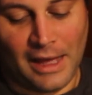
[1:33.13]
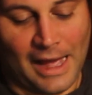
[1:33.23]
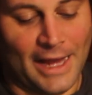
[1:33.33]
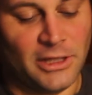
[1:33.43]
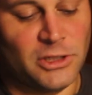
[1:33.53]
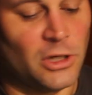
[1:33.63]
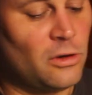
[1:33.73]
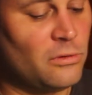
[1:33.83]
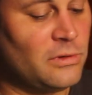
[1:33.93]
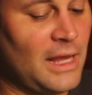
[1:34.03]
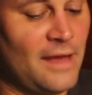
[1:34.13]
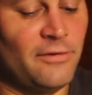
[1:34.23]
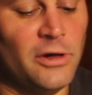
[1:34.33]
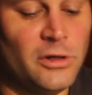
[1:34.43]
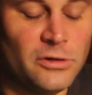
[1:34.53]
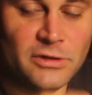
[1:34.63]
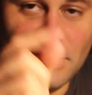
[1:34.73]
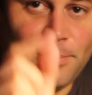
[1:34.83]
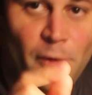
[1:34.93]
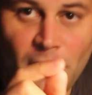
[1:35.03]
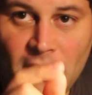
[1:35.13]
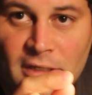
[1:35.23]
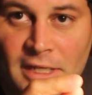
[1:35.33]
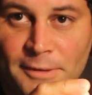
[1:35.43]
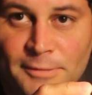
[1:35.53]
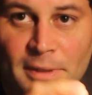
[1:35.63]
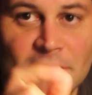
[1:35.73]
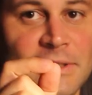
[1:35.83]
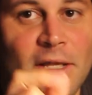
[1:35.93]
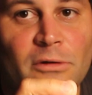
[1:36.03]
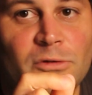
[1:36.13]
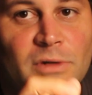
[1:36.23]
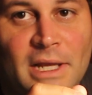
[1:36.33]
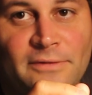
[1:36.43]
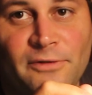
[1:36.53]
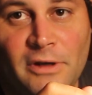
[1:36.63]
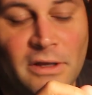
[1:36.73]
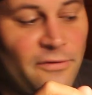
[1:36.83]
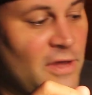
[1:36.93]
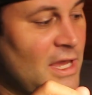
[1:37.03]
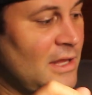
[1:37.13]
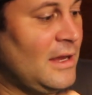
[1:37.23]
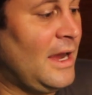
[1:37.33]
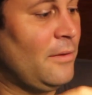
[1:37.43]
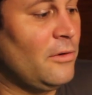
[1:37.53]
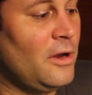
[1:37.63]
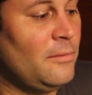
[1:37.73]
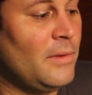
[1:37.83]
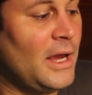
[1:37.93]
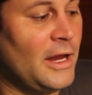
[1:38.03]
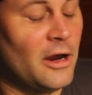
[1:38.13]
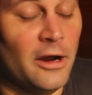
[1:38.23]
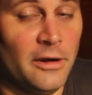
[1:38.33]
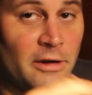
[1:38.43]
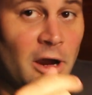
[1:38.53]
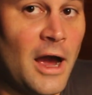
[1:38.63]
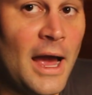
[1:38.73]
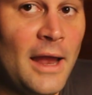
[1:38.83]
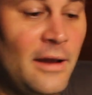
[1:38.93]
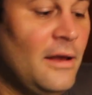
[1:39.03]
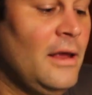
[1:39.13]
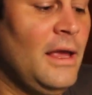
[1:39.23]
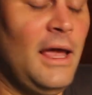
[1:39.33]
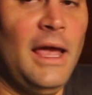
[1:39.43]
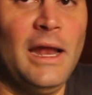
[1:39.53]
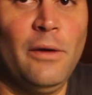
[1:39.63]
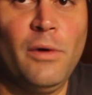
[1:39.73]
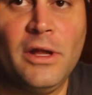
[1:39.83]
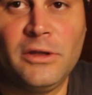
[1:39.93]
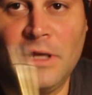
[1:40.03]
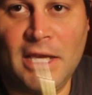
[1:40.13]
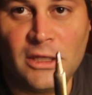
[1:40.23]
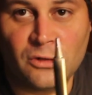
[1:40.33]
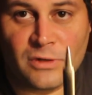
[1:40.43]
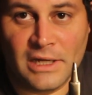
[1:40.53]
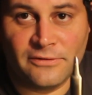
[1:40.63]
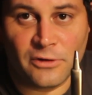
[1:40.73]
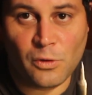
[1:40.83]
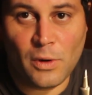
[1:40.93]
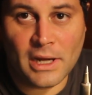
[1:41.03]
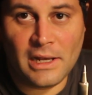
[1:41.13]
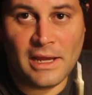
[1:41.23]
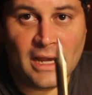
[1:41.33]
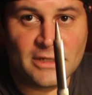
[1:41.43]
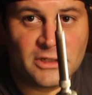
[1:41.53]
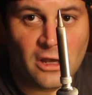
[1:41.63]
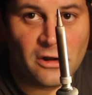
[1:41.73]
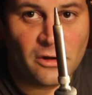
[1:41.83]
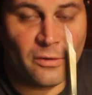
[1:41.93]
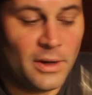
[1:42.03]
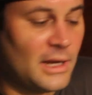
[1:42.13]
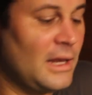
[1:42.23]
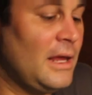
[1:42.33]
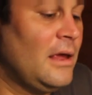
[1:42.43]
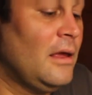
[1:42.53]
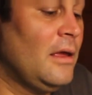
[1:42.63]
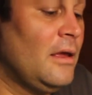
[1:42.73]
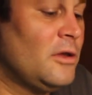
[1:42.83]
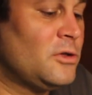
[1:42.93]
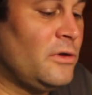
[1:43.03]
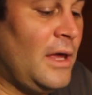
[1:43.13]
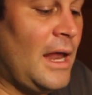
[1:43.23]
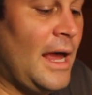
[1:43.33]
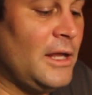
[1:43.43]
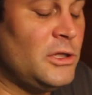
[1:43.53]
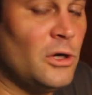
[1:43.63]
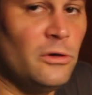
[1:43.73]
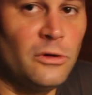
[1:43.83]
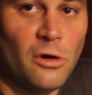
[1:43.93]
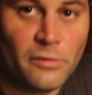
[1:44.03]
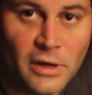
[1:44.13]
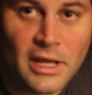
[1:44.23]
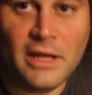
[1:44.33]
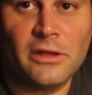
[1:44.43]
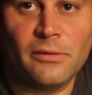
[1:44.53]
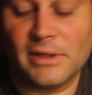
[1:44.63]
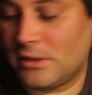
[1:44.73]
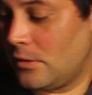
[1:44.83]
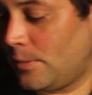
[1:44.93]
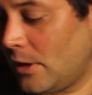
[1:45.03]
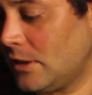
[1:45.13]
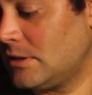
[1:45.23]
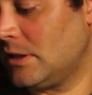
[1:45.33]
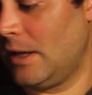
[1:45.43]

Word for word: I don't ever use the pointy tips because they don't transfer enough heat. I run my iron hot and I want heat to transfer quickly. I solder quickly so that I don't overheat the rest of the parts.